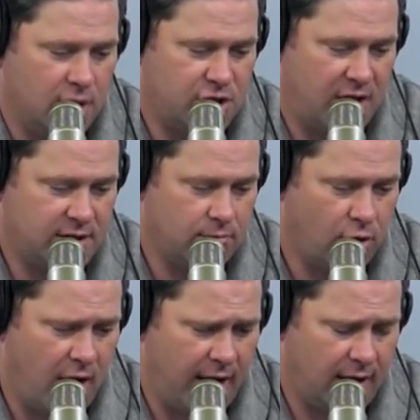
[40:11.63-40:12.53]
Jason
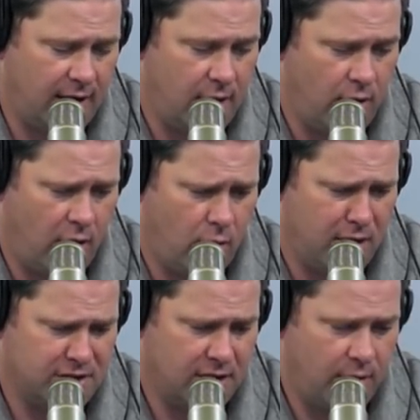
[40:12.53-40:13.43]
Brian Lee, great
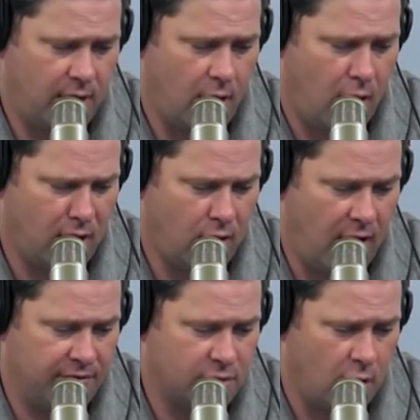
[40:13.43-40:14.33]
question. Can we get
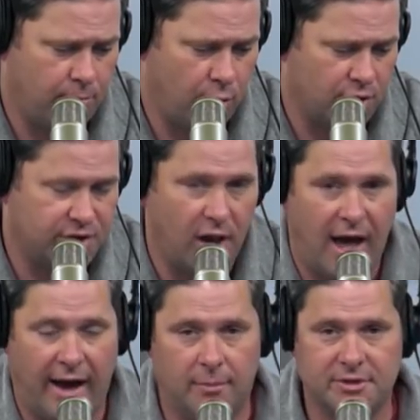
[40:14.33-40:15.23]
autographs on personal
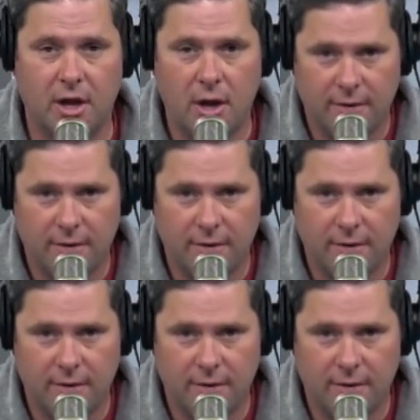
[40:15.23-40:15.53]
items?